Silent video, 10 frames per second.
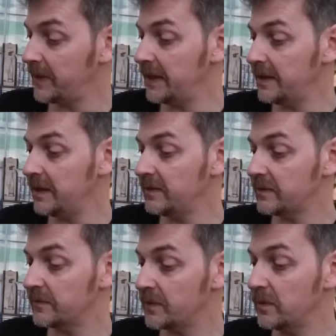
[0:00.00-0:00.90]
It
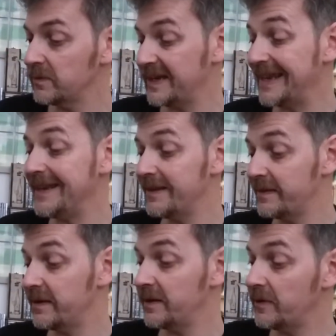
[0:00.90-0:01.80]
is, of course, again the
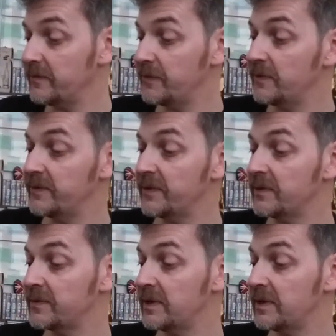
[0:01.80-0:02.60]
3945